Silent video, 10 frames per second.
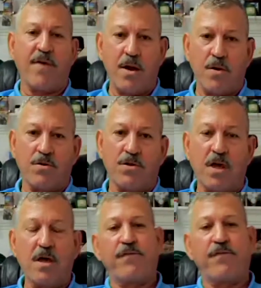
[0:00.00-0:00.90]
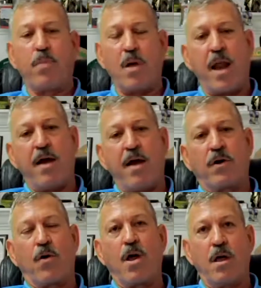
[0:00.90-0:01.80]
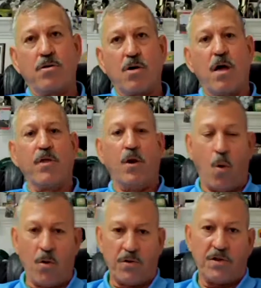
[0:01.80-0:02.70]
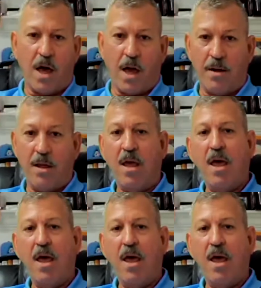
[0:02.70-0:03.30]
energy if you plant evergreens on the north side